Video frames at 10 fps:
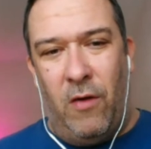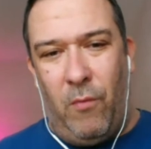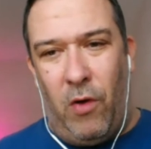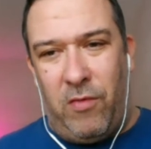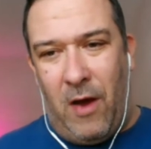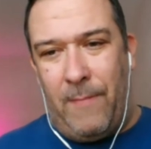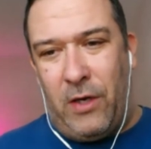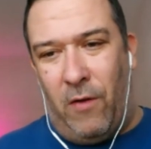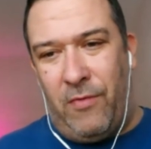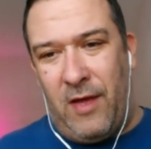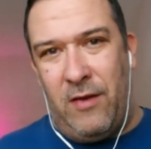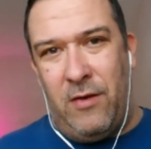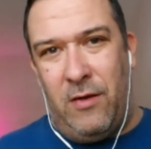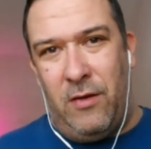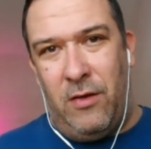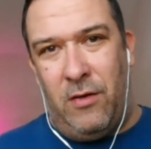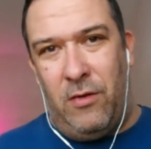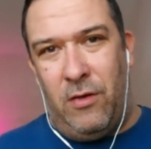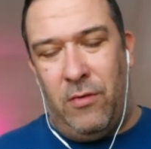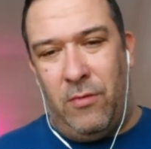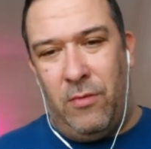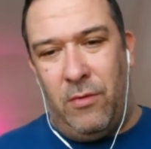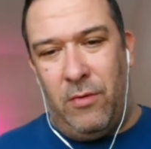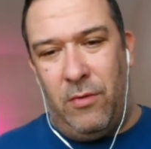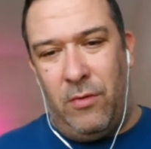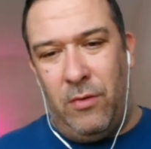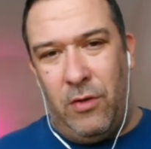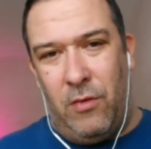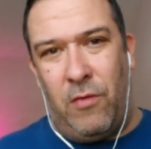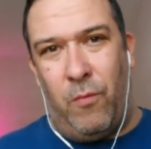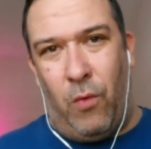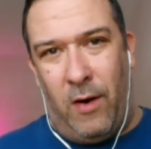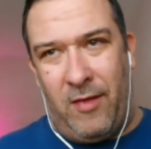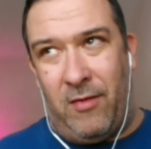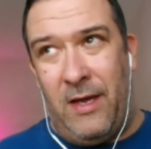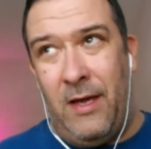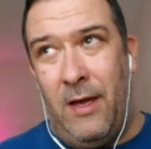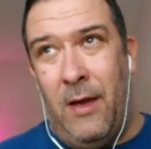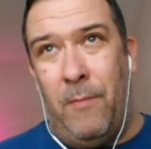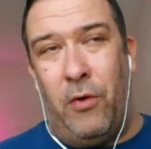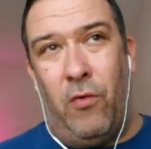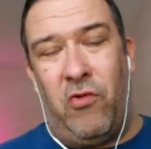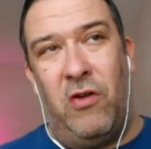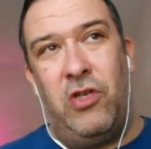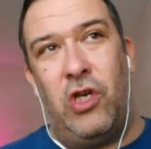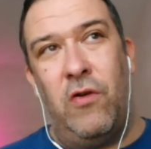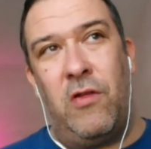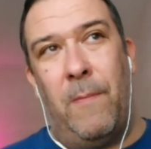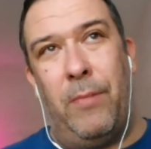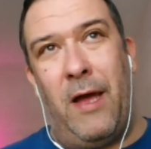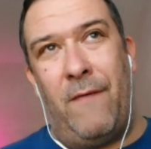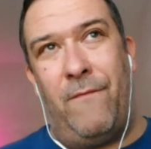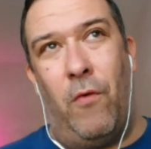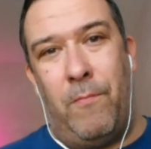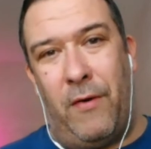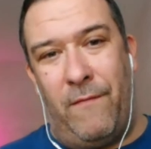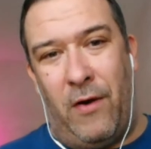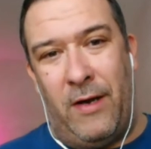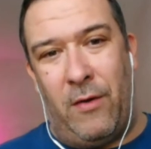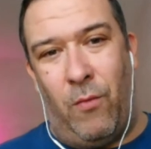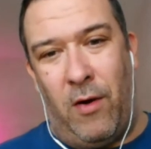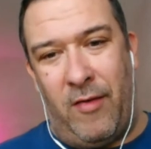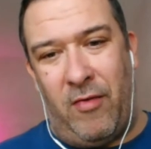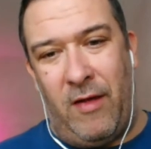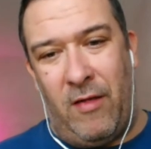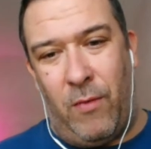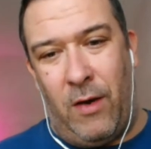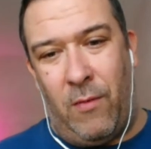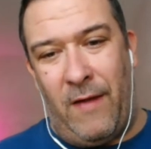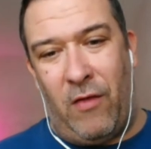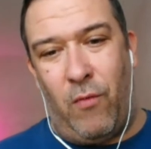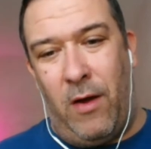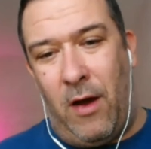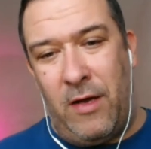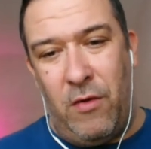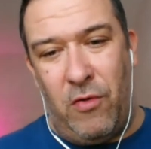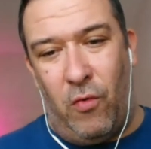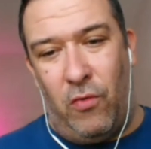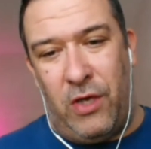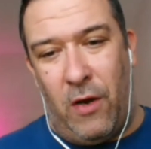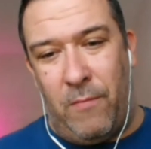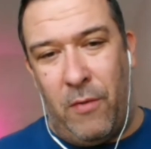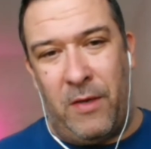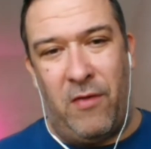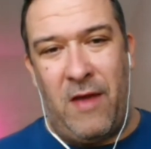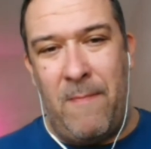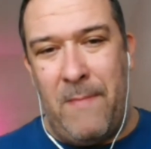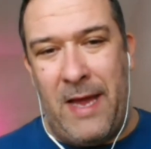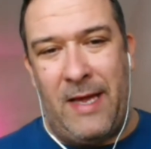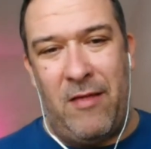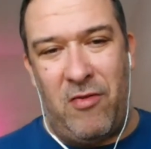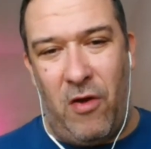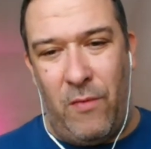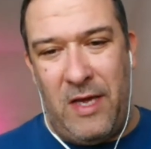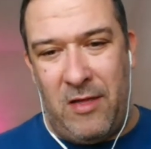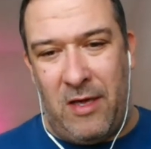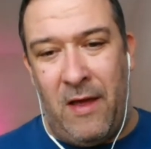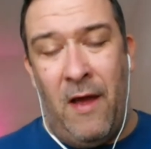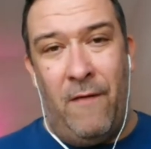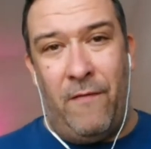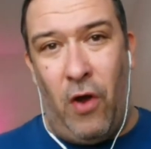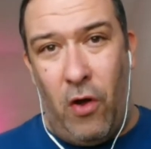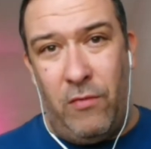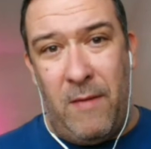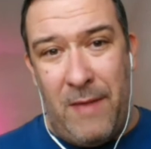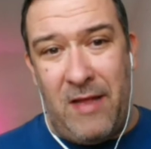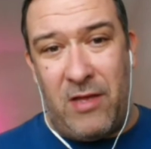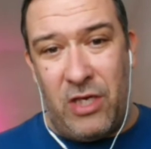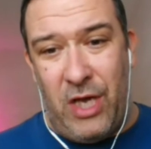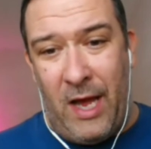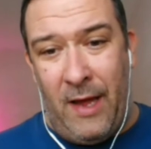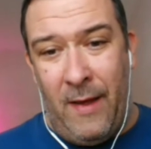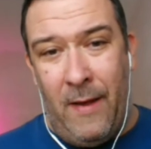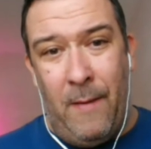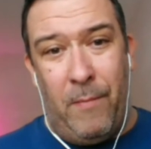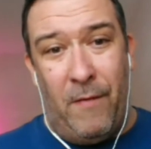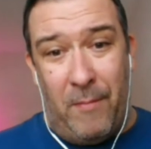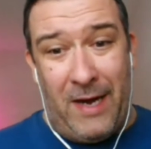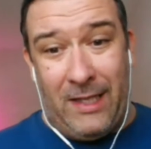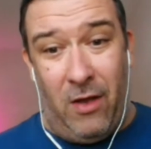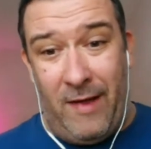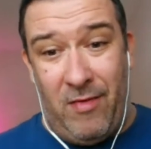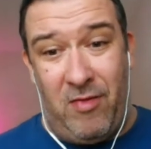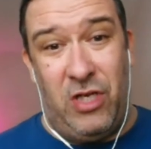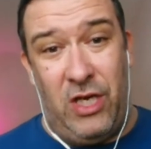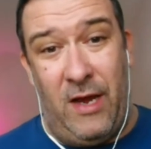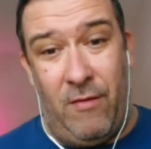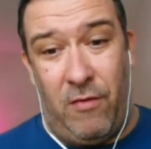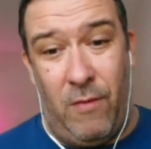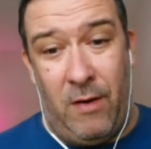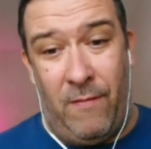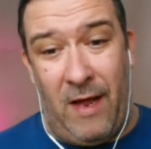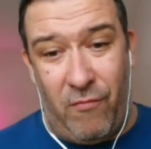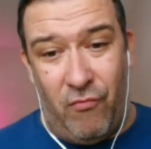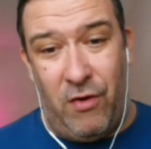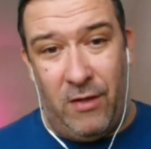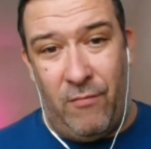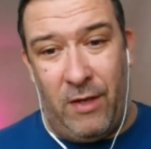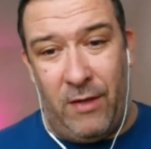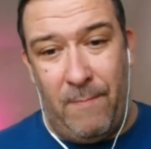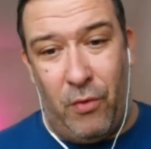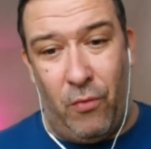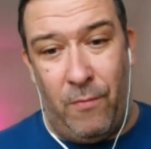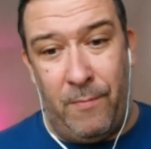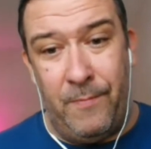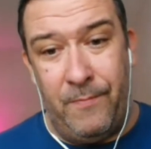what type of content you use wisely, but also choose the platform provider wisely as well. And that's why I use Audio Boom, because they make it so easy for not only me to share, but for my clients to share as well, and that's really, really important.